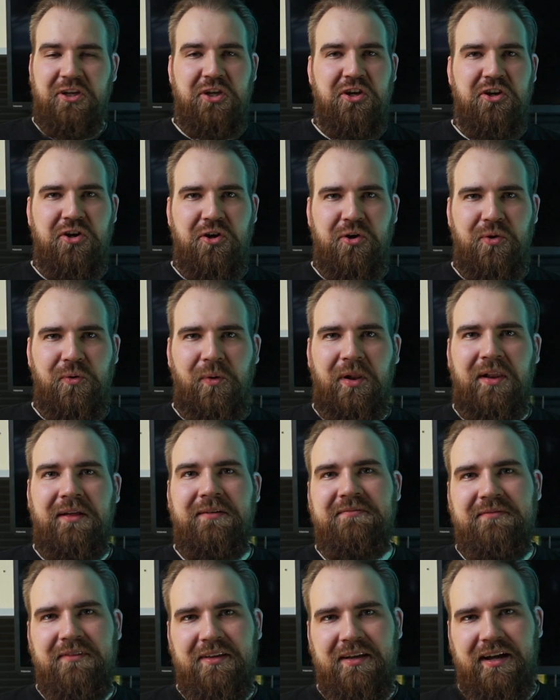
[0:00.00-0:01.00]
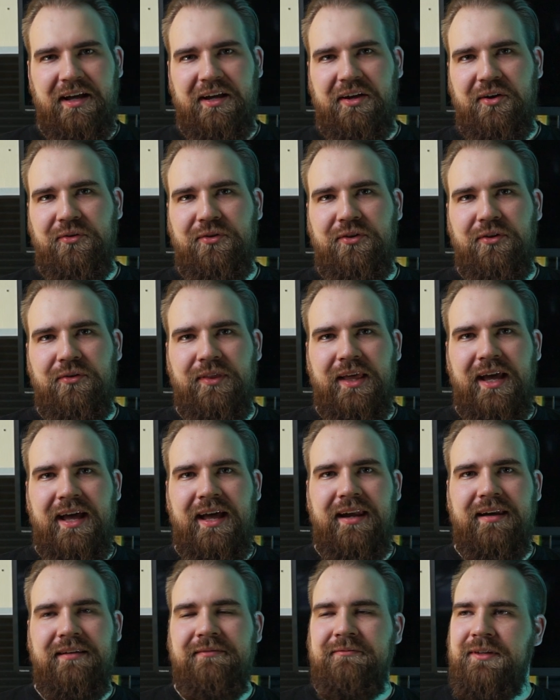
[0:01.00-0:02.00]
Cool. I go do
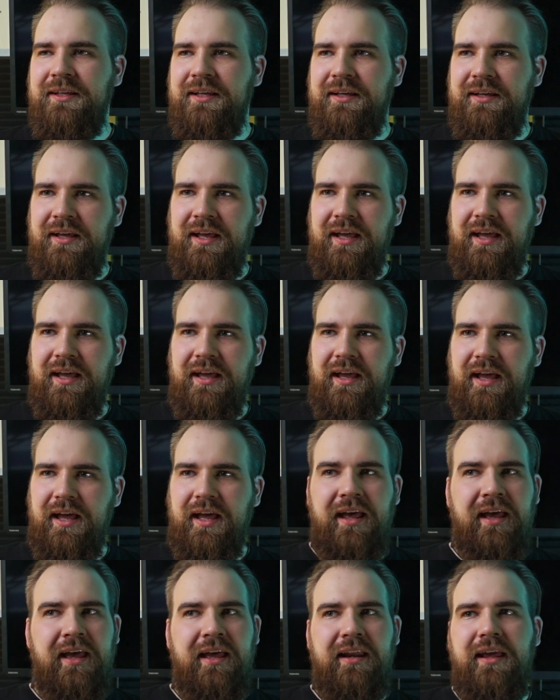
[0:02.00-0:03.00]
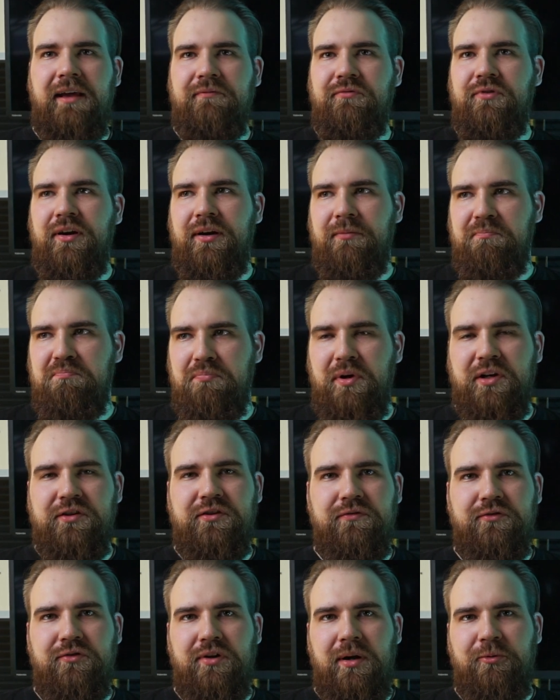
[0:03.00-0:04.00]
that, and after a bunch
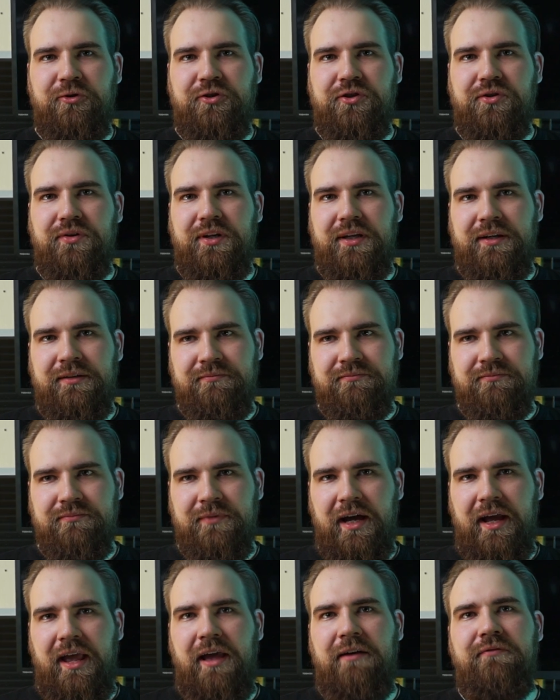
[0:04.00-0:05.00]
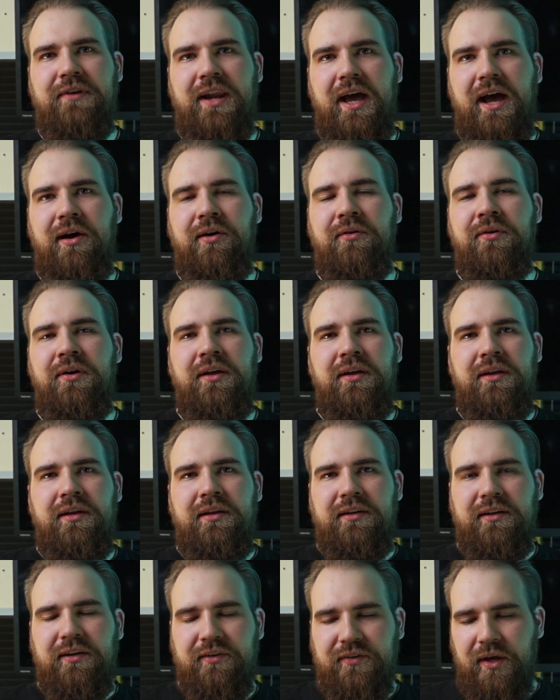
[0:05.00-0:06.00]
of troubleshooting, I have now
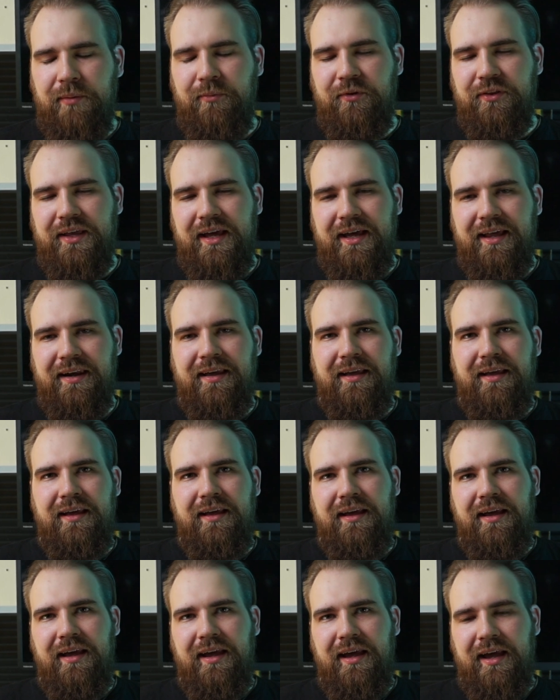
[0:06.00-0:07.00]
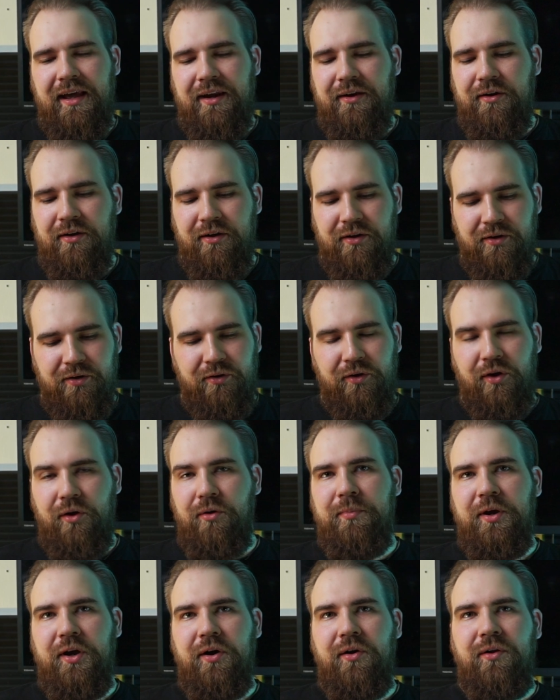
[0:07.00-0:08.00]
disabled that, and lo
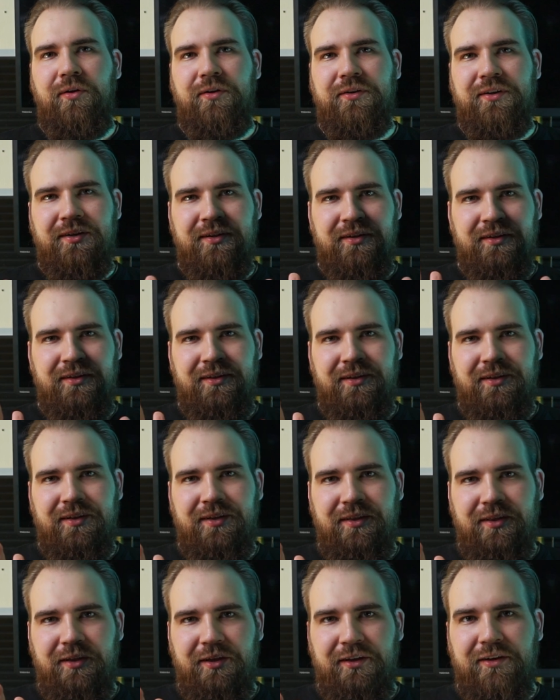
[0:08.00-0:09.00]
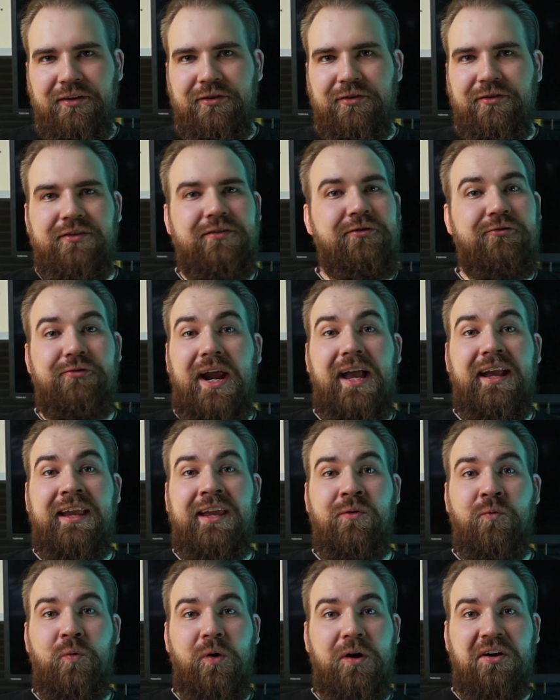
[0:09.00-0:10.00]
and behold,
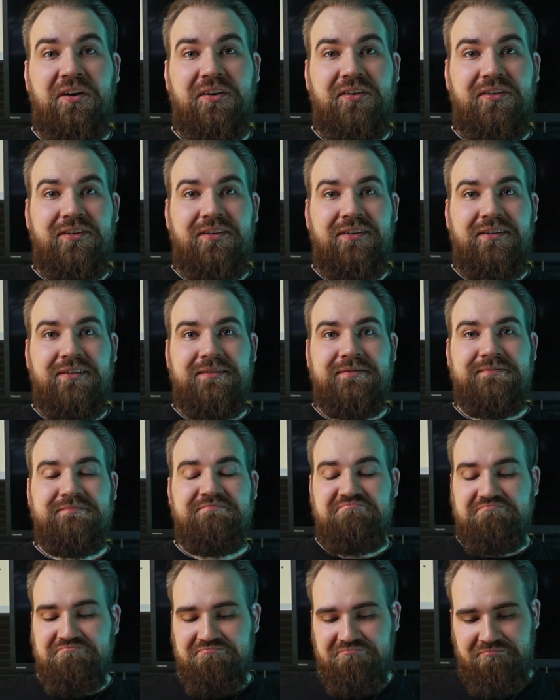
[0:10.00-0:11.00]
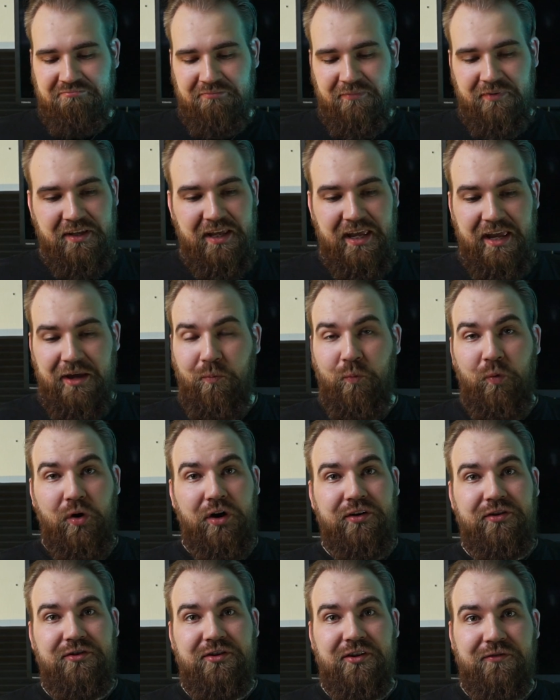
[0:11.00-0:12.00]
dragging works. It
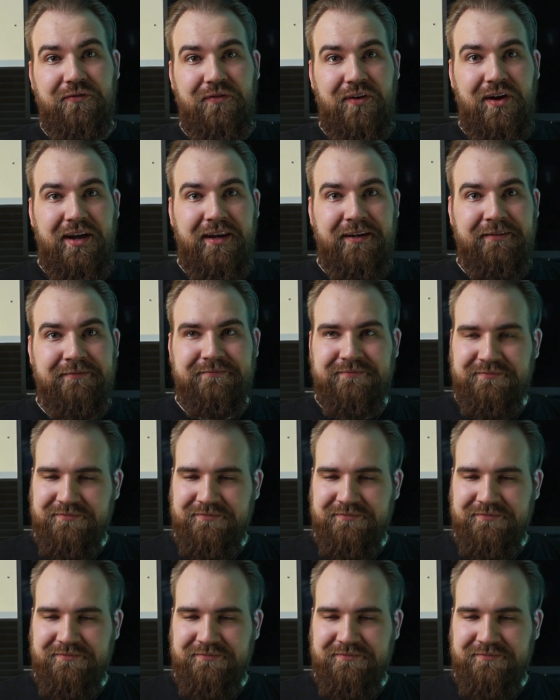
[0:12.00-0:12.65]
works just fine.